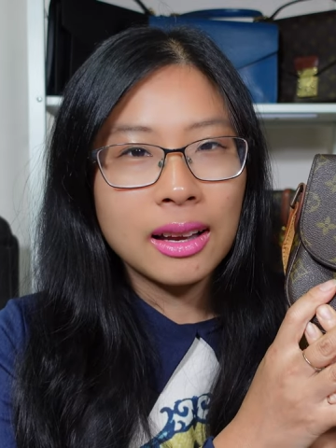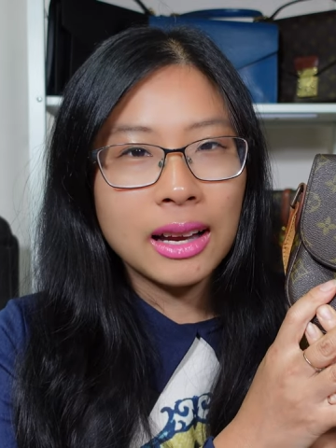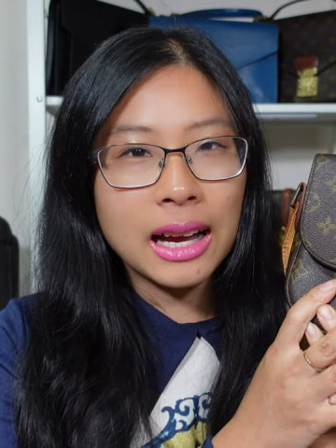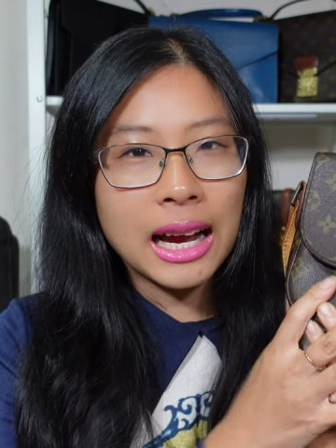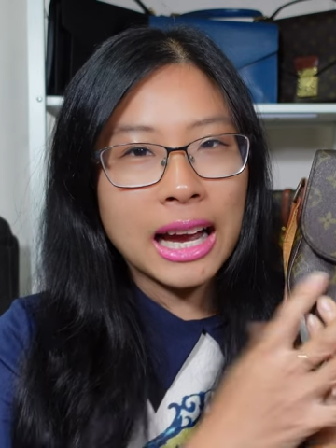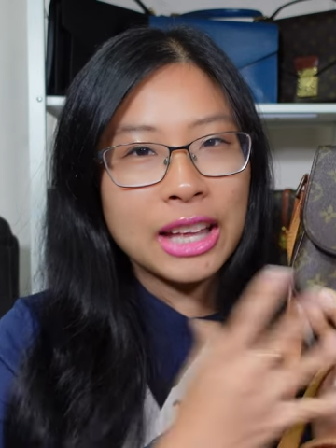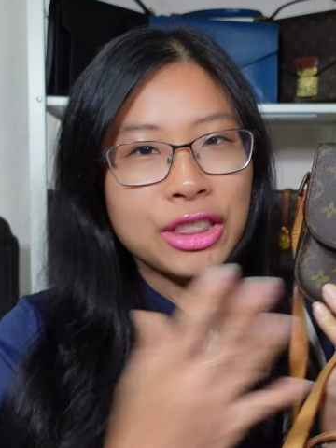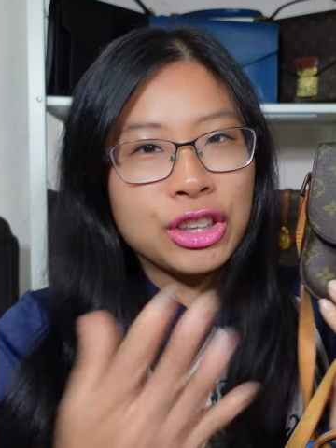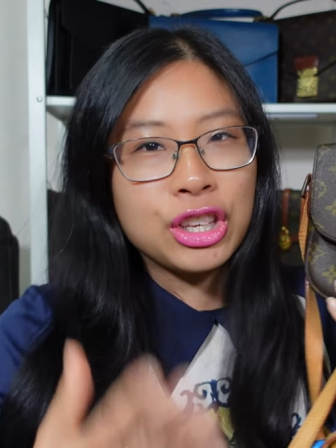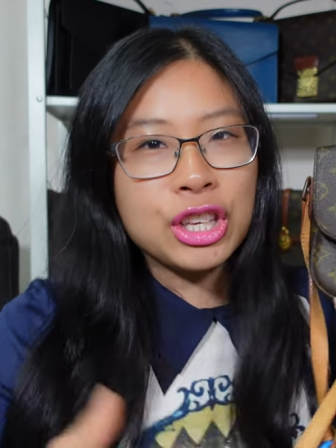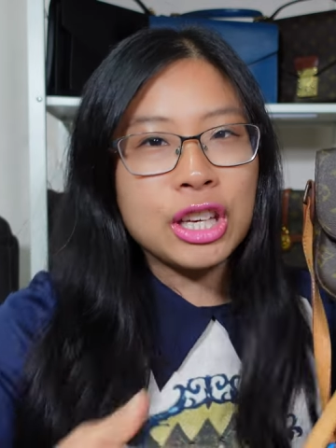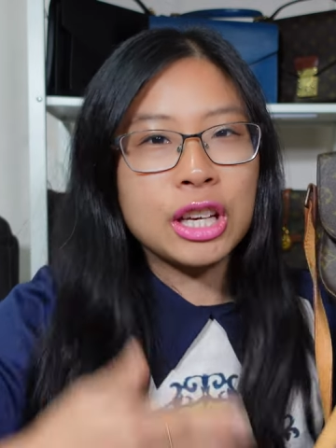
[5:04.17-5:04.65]

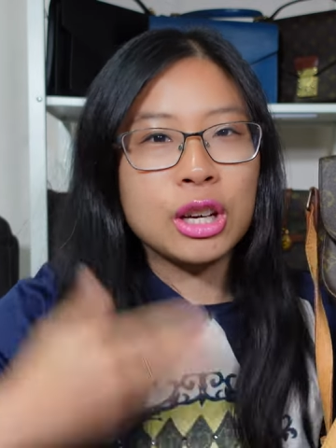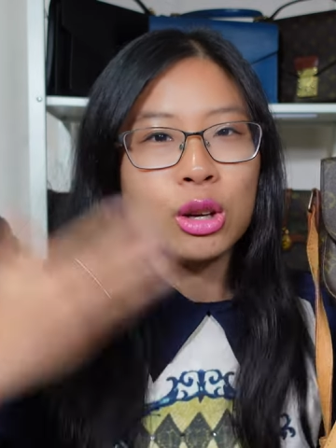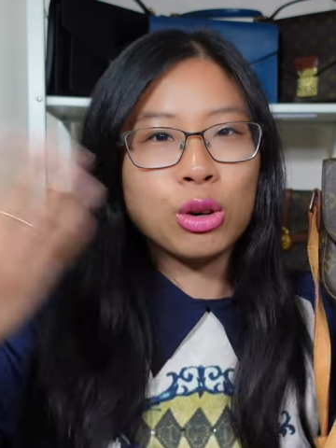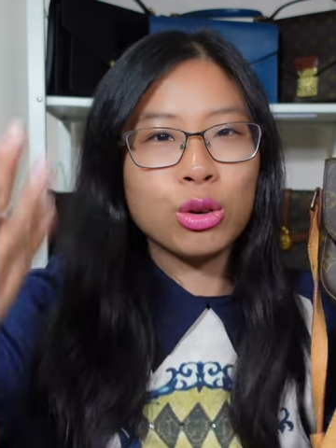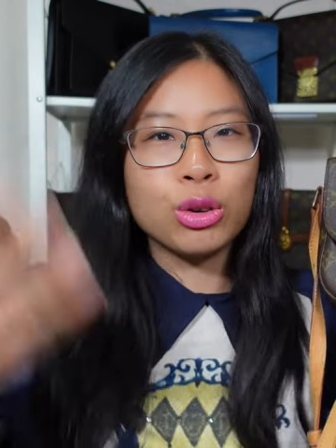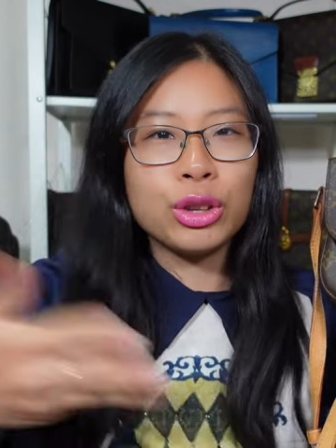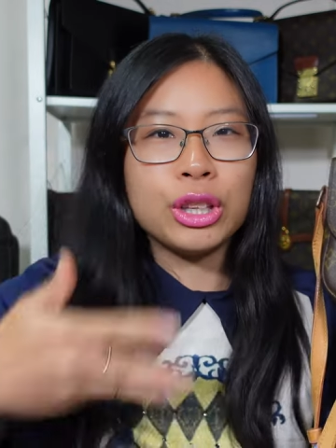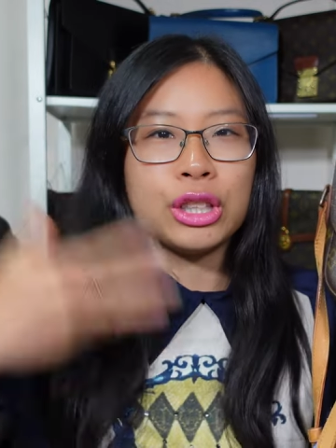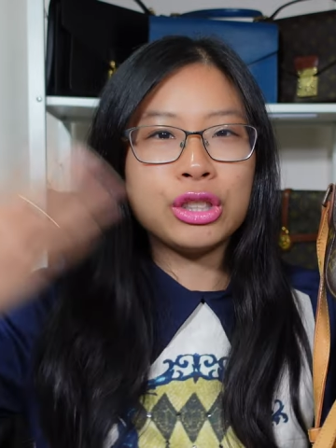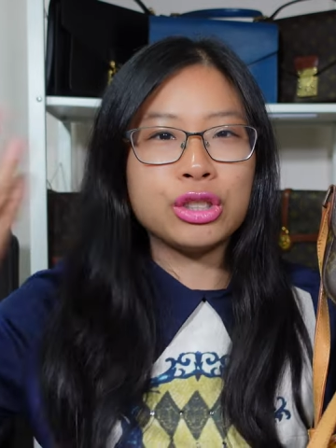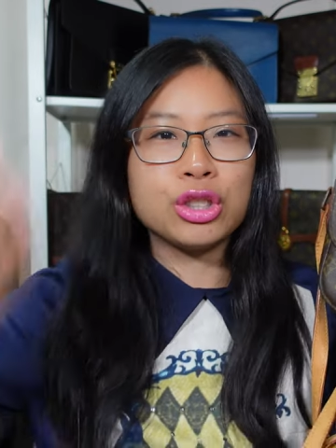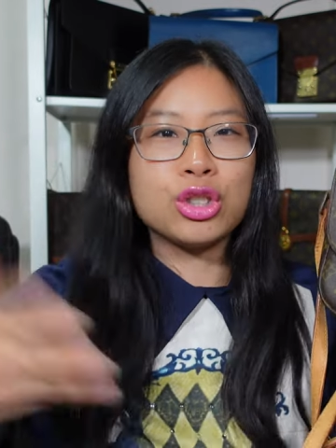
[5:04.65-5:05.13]
And then you get
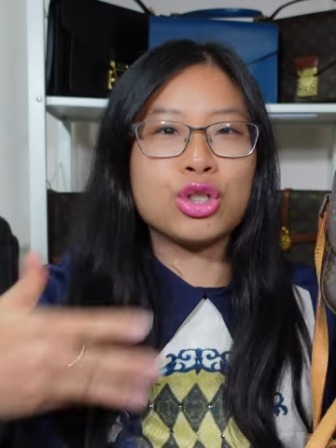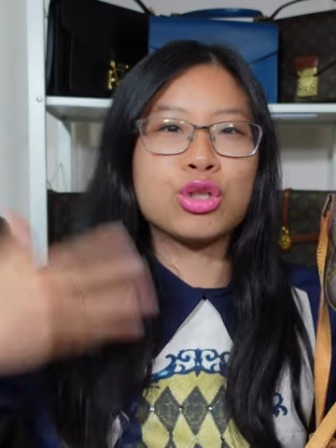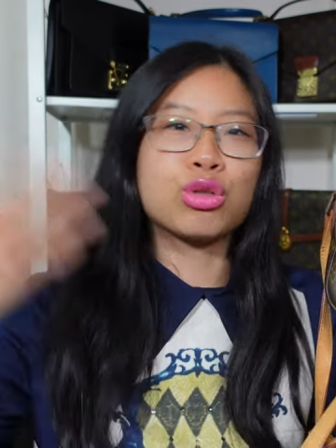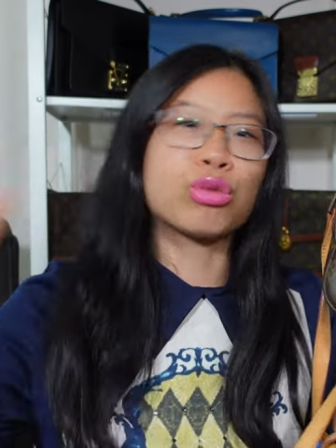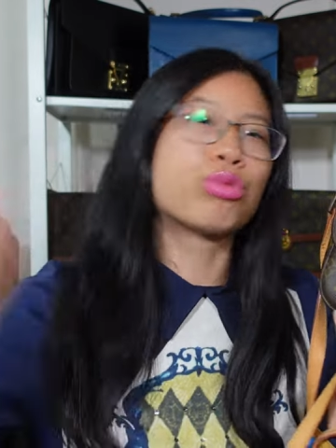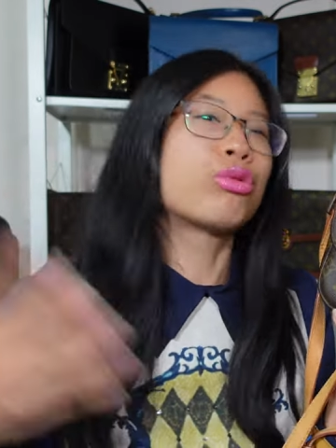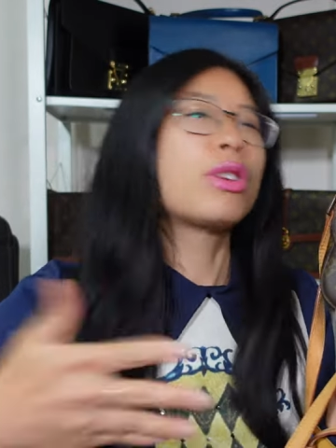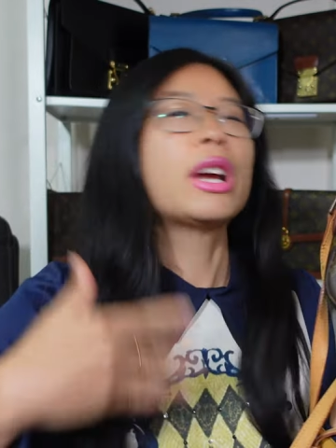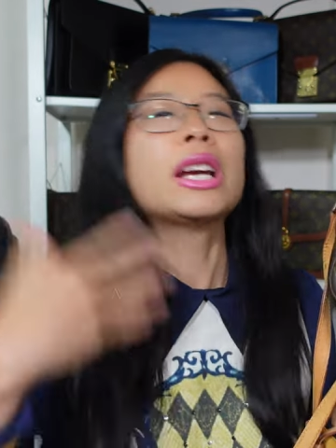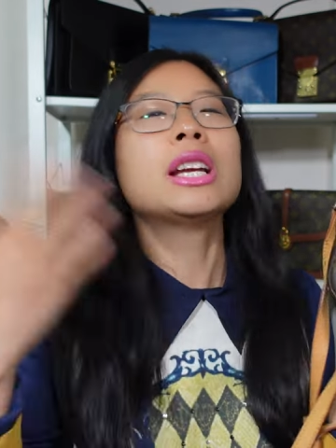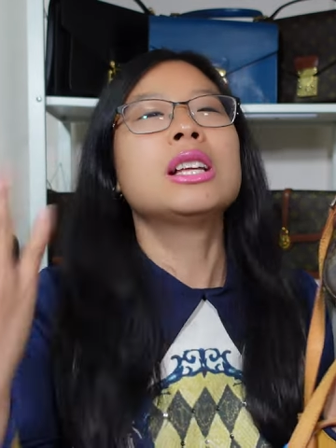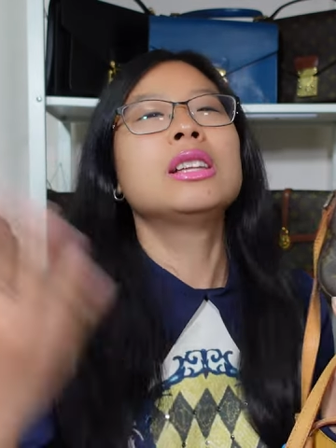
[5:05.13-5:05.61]
all this
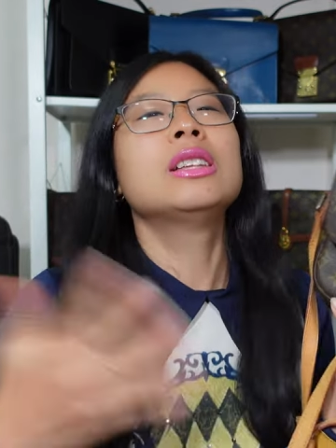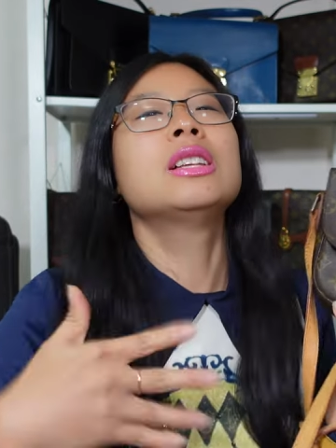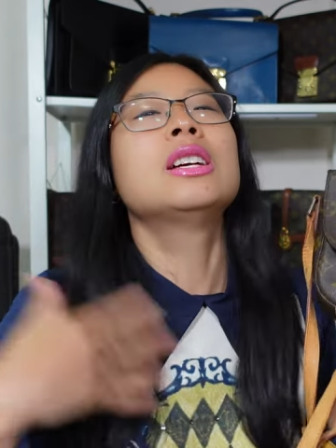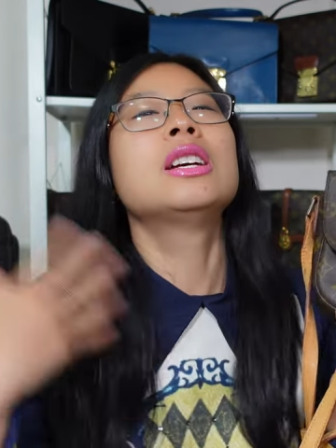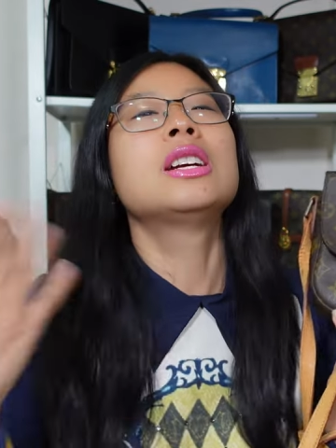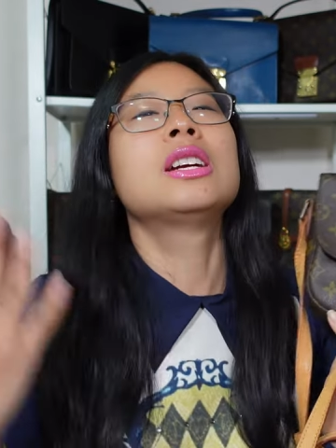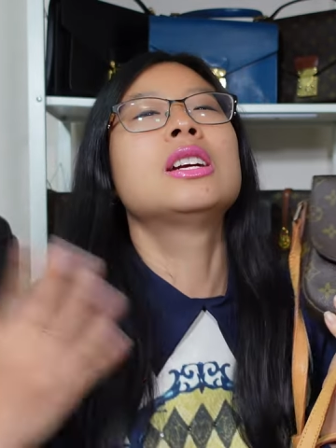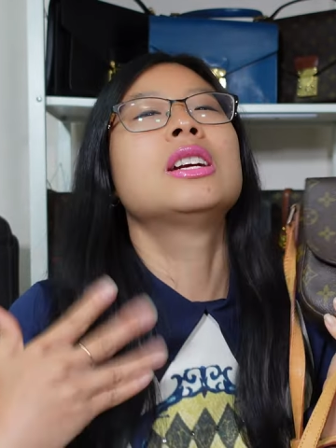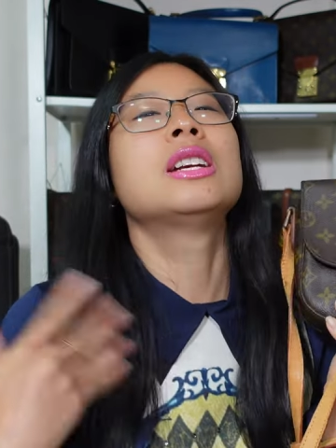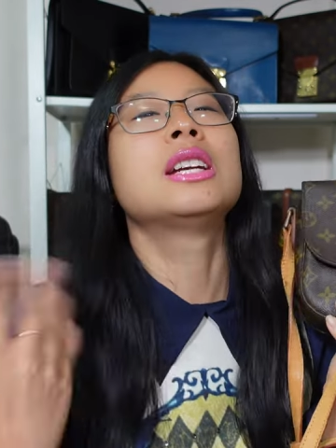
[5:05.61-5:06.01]
adrenaline